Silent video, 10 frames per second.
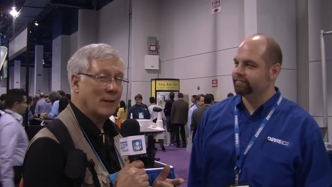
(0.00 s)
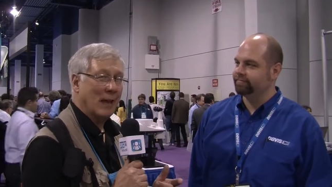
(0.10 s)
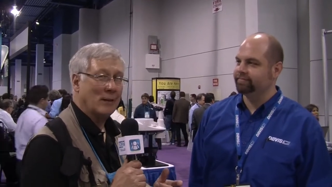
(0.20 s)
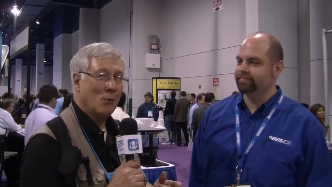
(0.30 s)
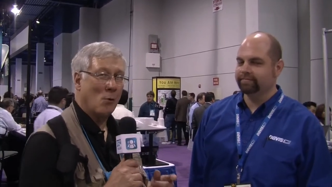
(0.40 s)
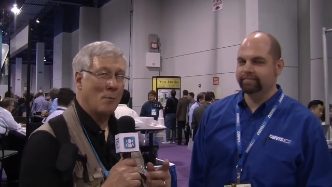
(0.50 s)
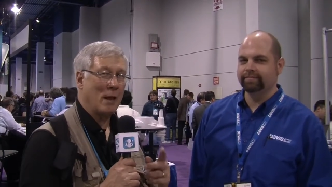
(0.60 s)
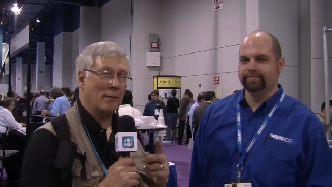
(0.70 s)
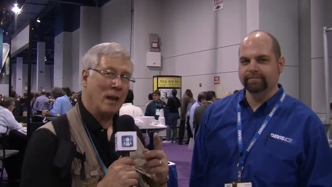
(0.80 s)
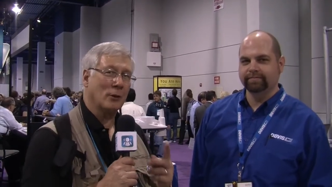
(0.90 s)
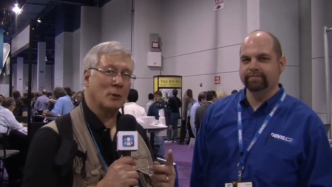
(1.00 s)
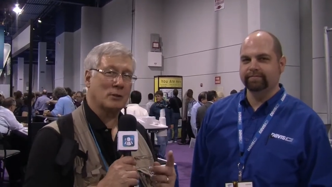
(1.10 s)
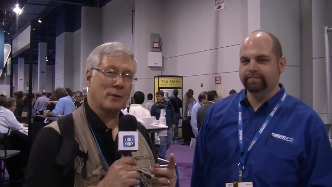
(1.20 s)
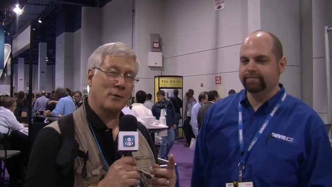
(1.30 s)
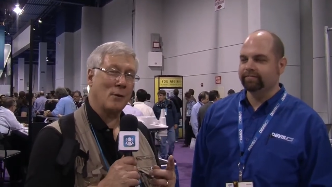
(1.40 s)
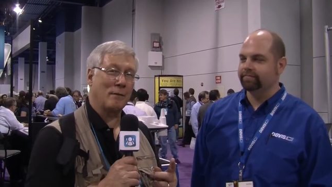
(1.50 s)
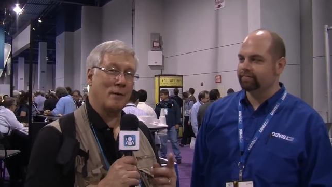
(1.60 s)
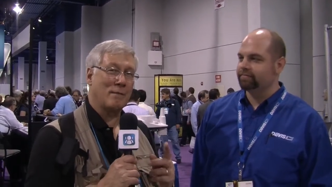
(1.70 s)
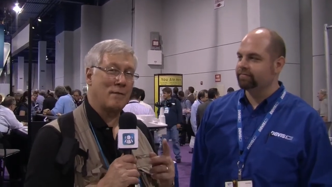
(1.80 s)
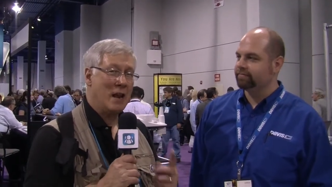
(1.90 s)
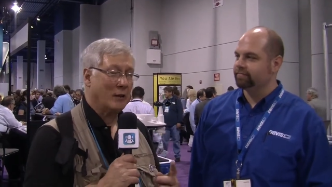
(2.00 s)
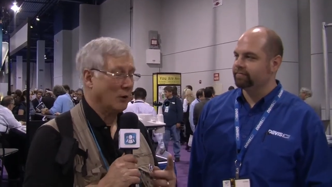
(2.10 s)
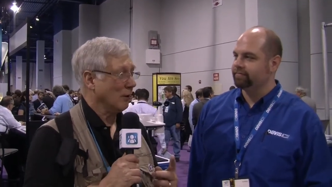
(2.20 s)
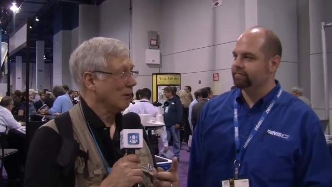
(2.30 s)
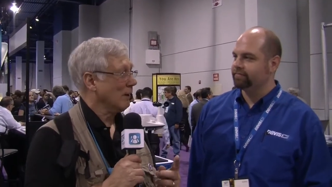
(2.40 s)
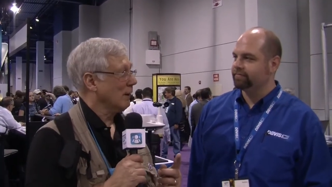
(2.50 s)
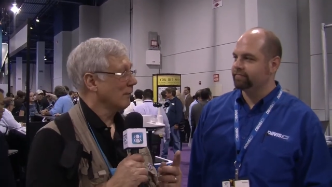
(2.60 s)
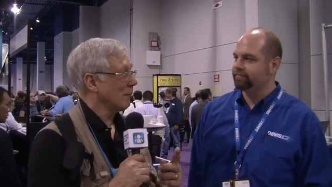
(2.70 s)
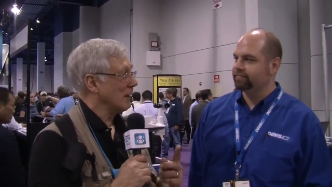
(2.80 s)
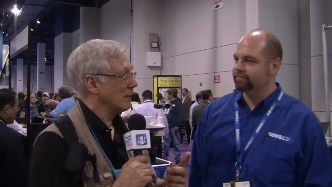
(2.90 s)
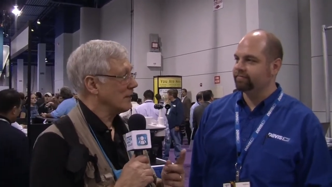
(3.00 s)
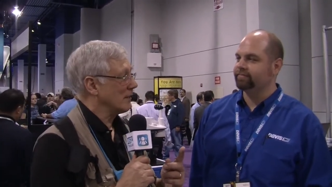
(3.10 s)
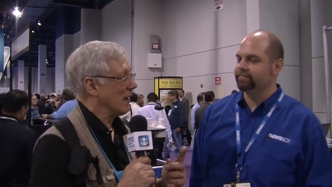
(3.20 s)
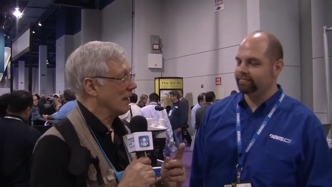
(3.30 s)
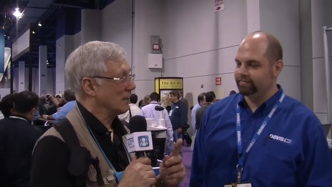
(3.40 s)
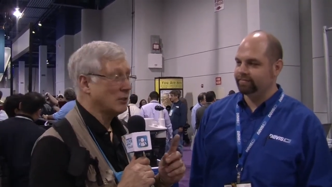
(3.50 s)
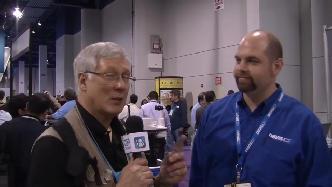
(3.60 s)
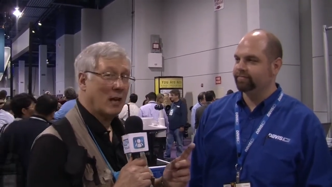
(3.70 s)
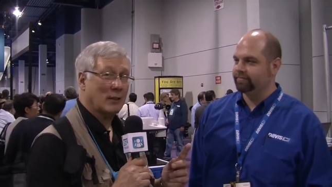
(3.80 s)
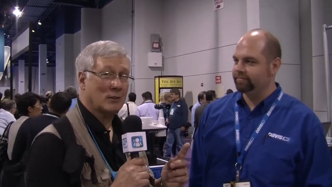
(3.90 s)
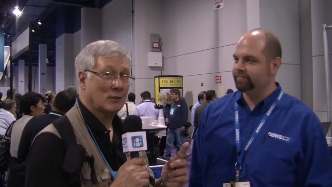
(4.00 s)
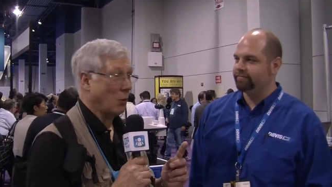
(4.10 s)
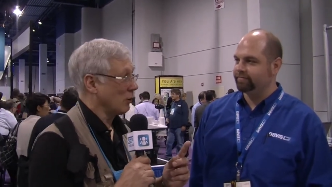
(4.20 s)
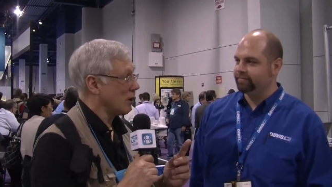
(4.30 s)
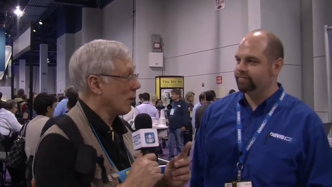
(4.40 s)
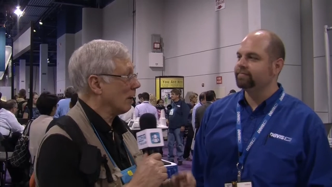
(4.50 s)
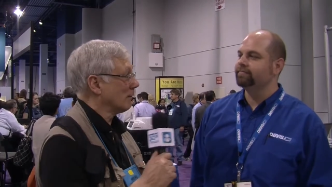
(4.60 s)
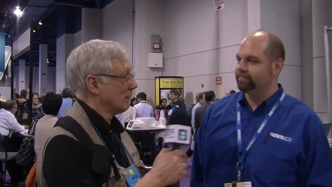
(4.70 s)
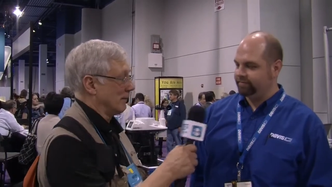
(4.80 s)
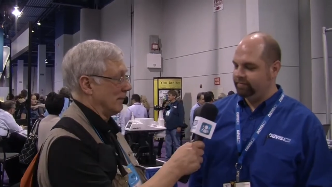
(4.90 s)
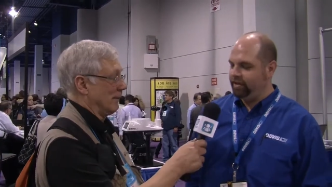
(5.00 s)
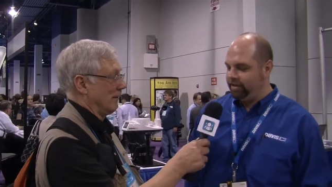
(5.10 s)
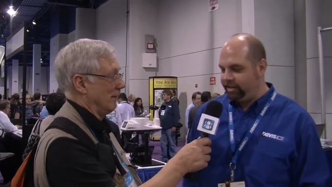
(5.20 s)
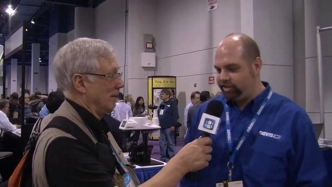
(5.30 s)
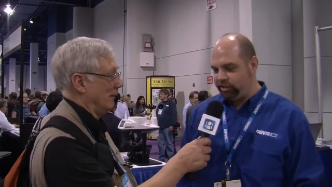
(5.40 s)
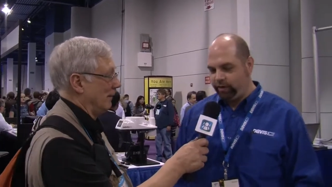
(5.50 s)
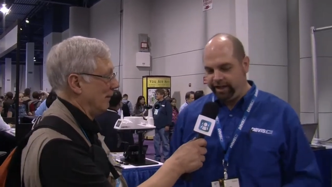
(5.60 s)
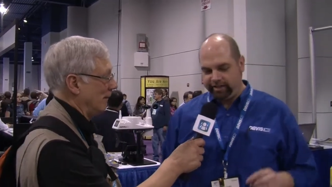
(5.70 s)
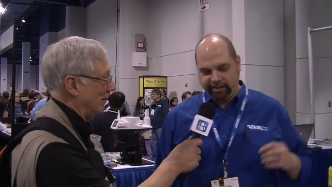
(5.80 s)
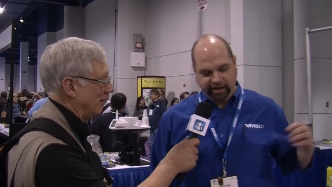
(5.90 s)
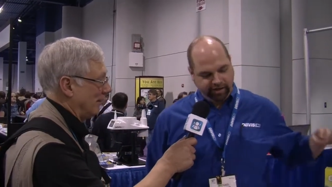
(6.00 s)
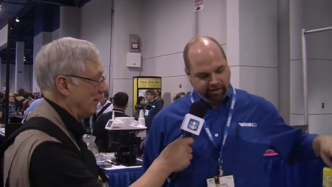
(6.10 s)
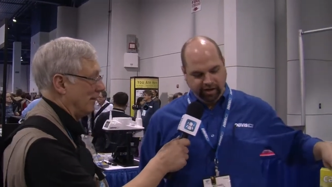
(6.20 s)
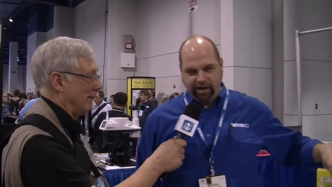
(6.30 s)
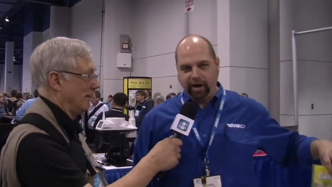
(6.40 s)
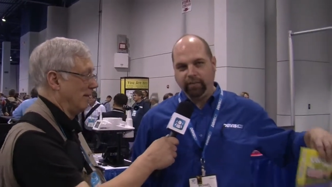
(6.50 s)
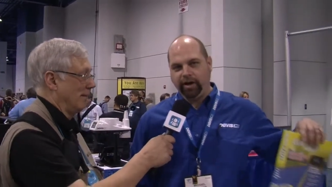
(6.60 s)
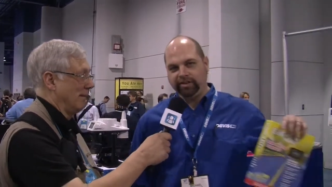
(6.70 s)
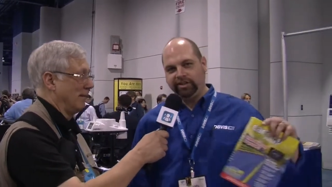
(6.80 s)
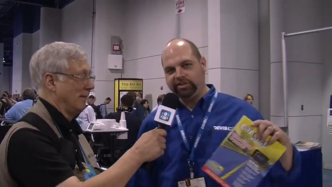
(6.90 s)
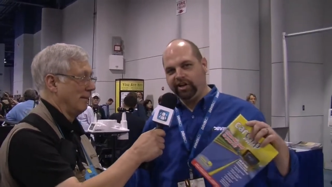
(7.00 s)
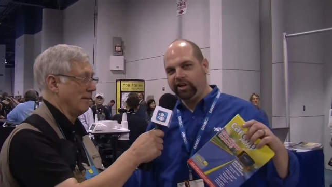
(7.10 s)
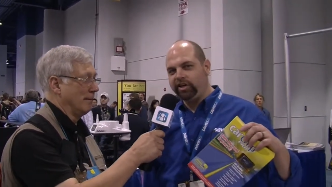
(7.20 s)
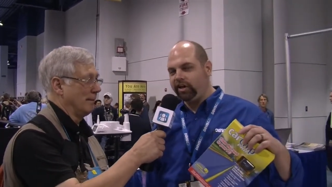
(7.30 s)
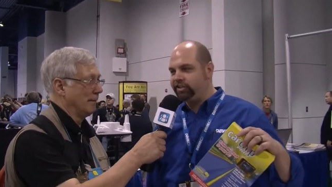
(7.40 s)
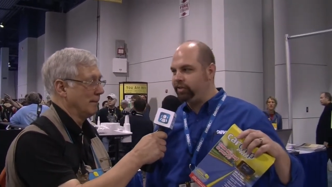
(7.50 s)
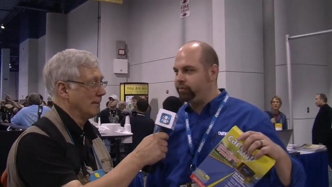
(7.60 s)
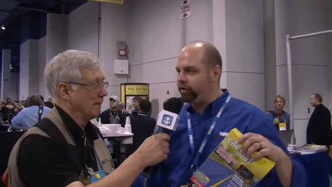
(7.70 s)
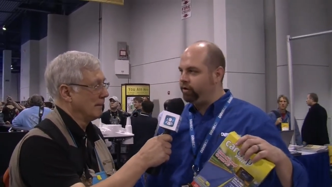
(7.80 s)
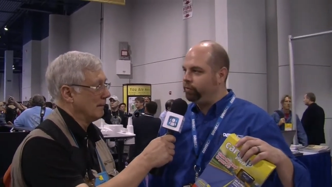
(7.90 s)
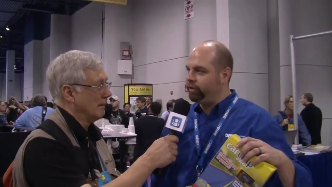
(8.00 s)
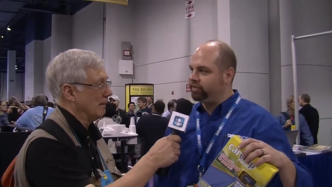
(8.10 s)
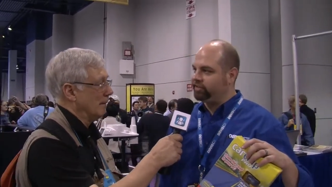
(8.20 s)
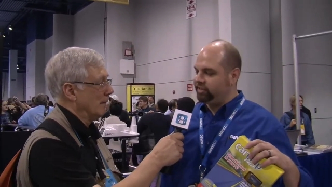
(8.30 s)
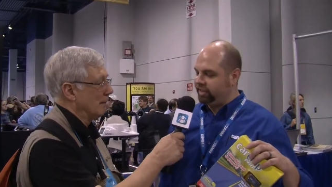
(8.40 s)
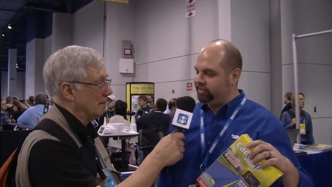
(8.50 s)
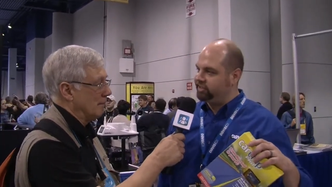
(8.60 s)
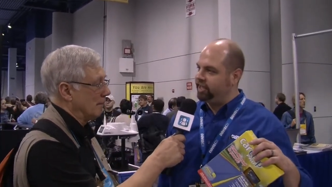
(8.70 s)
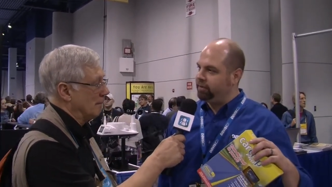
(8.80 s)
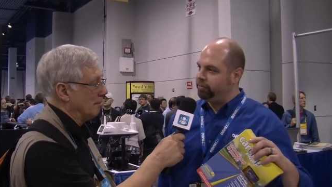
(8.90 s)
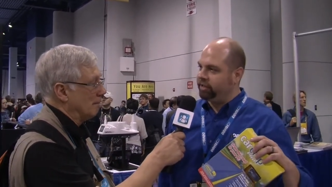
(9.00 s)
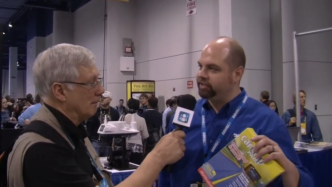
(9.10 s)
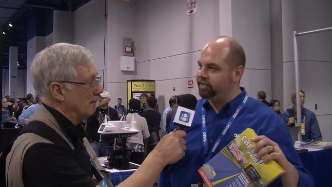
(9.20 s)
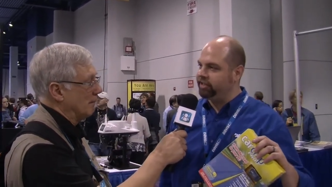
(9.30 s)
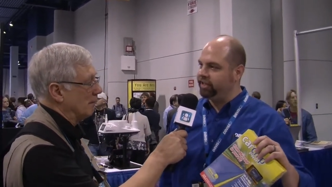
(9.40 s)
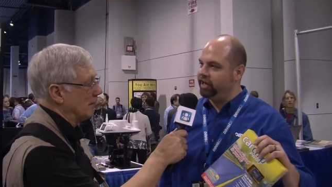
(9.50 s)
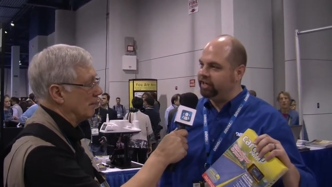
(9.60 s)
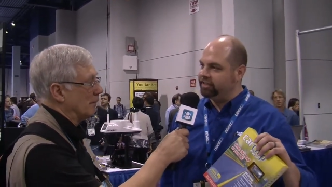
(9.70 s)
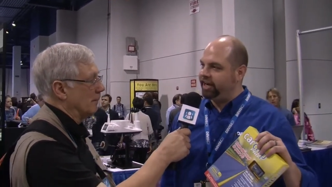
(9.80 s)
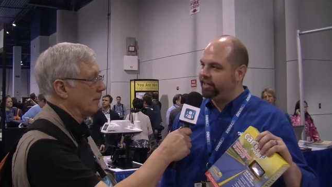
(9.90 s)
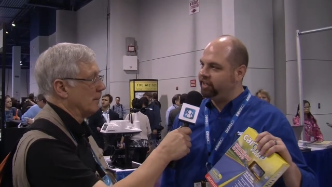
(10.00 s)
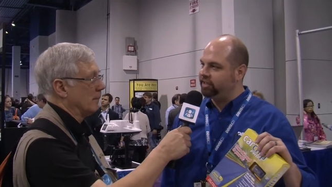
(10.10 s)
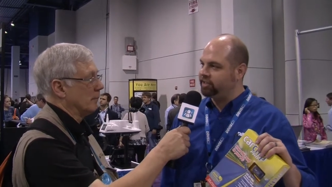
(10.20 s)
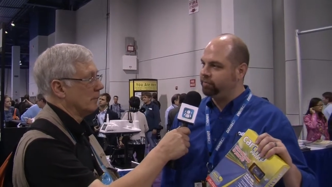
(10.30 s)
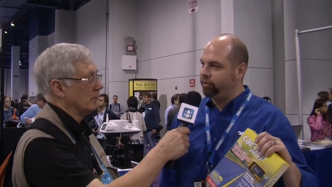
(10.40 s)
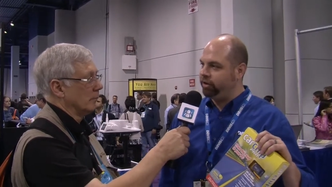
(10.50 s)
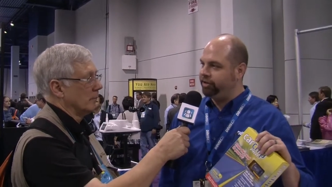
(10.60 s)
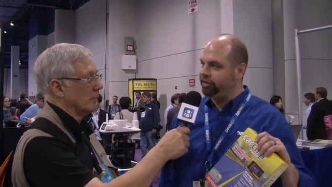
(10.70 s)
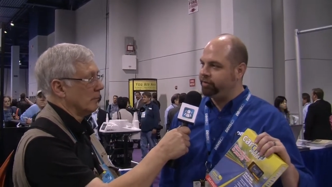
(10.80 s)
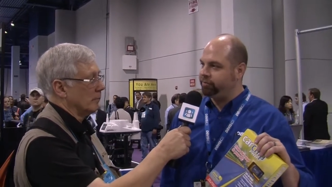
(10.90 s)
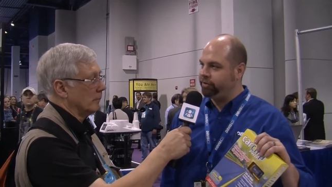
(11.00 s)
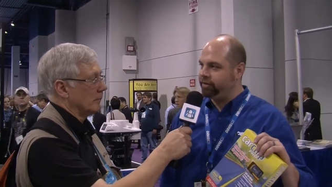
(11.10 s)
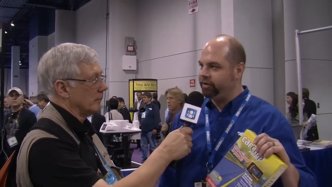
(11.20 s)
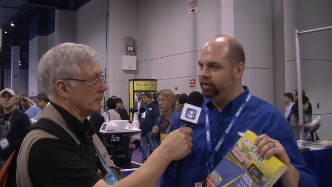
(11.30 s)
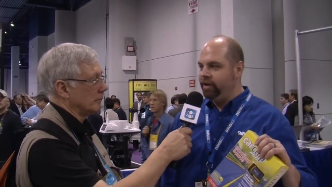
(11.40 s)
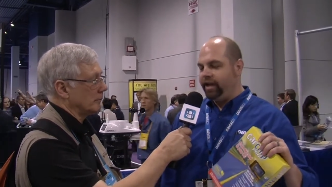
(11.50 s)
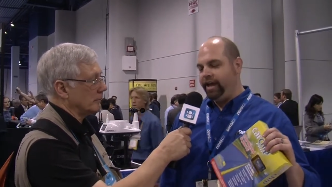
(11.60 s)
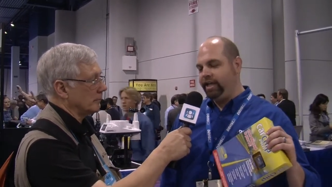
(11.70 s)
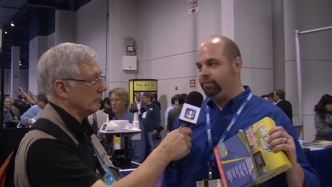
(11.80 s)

Speaker 1: that will be of interest if you have a vehicle from 1996 or newer. That's correct.
Speaker 2: Our product here is our CarChip Pro, and what this does is plugs into the diagnostic port on your computer, and